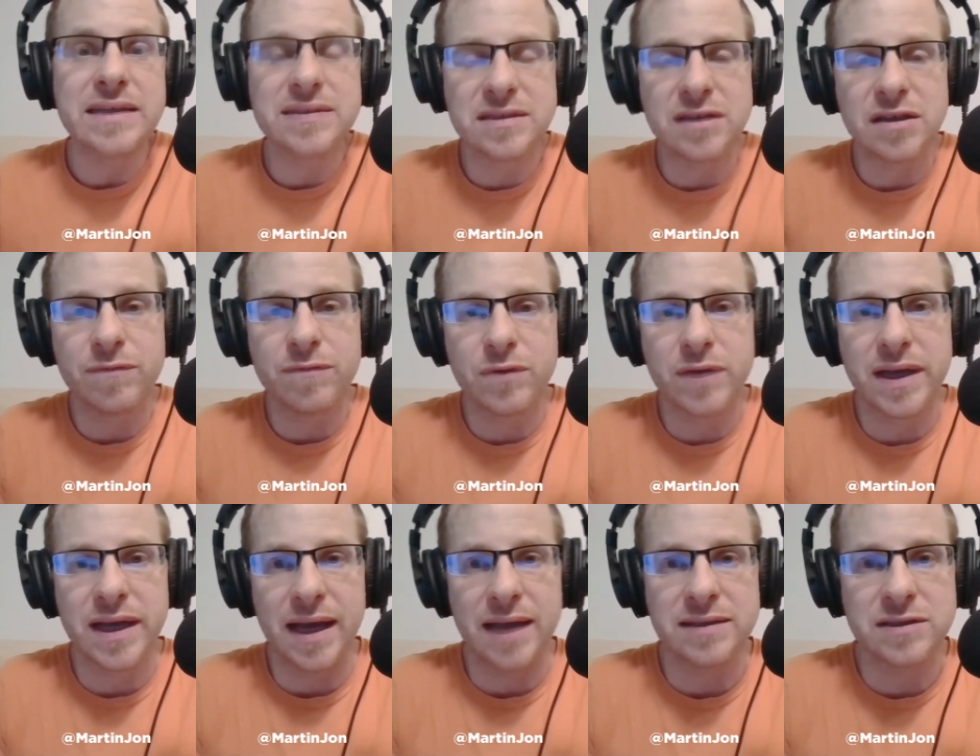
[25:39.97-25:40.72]

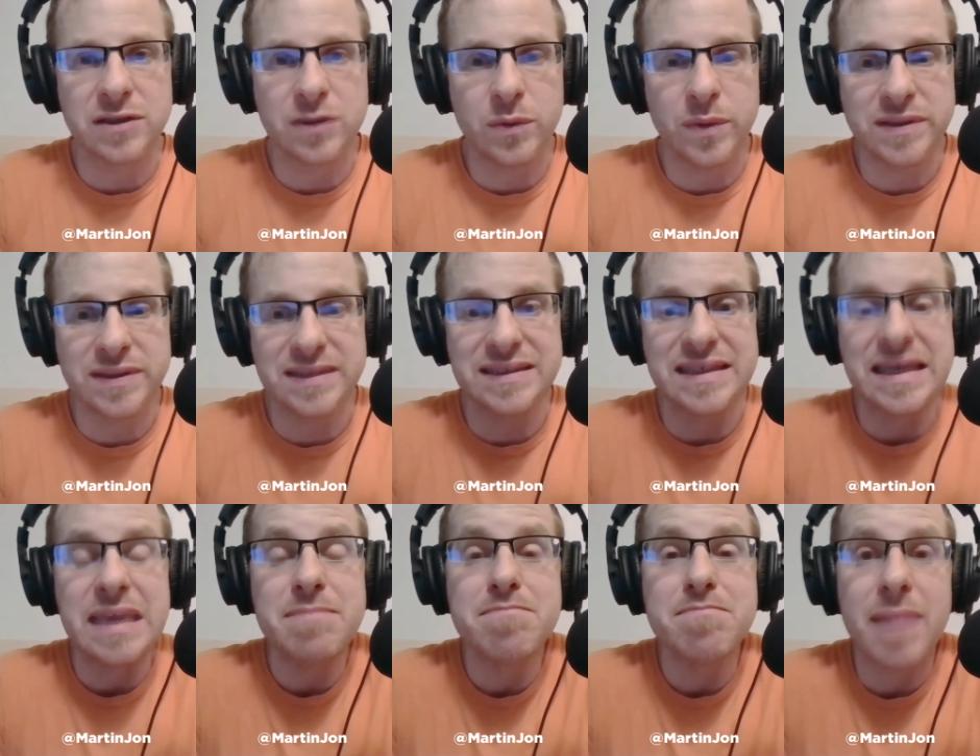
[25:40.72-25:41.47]
suffering
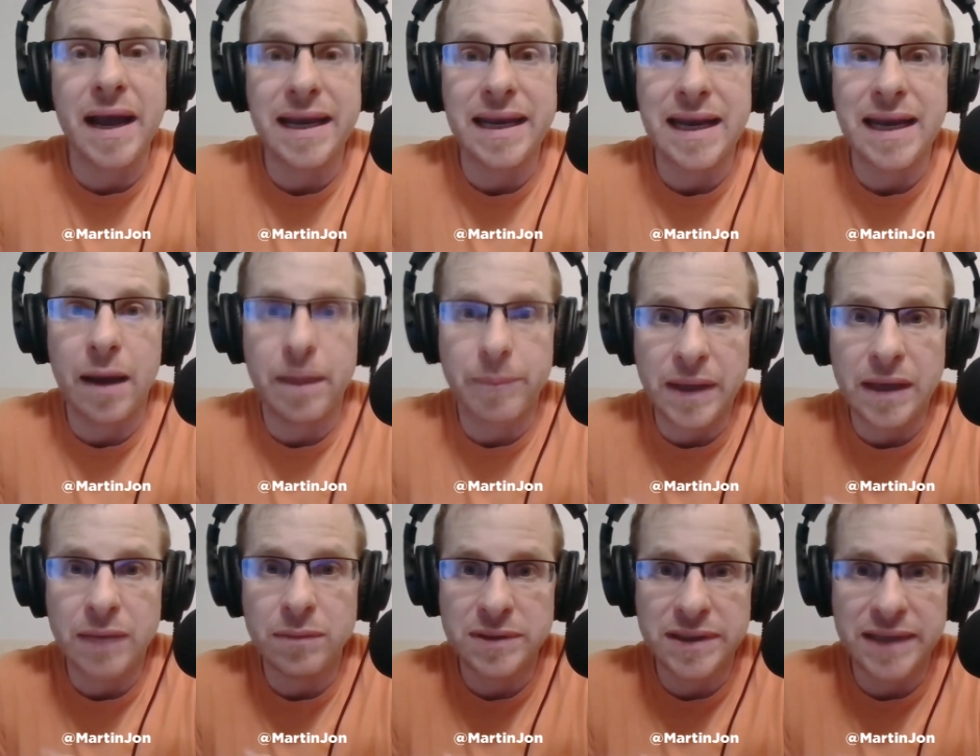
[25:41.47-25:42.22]
consequences, he might not
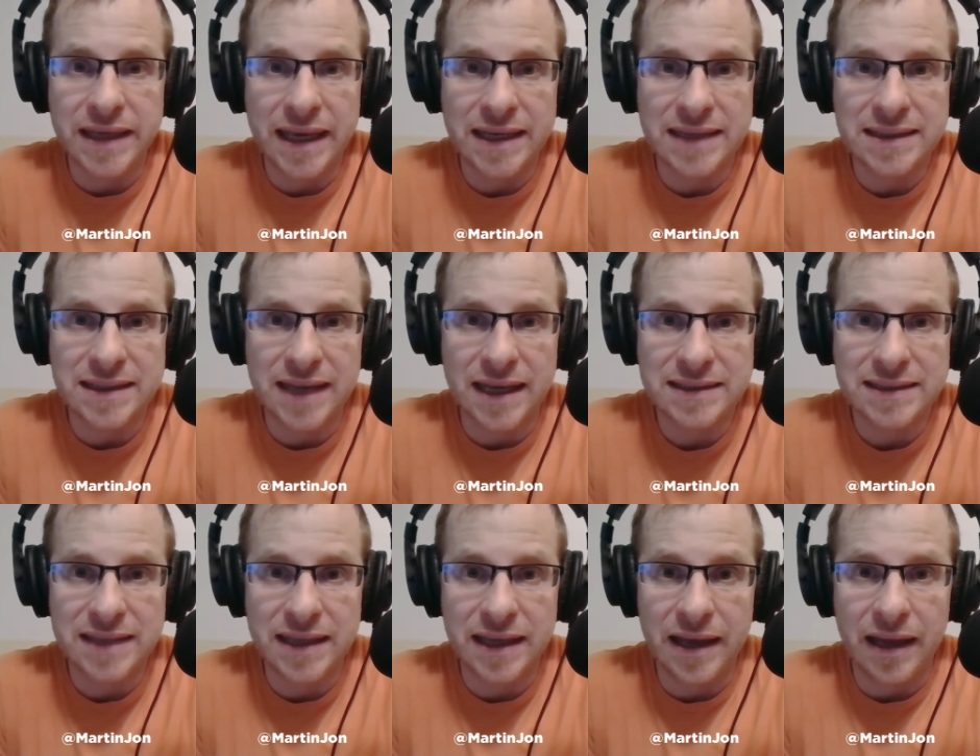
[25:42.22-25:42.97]
be able to get his
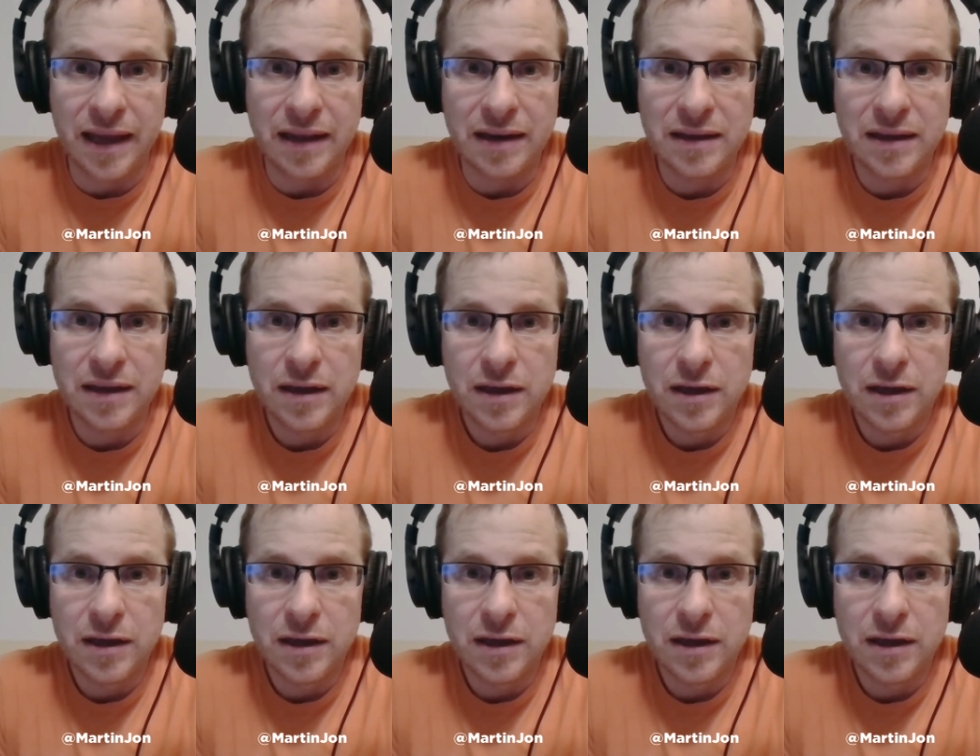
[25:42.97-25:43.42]
next hit.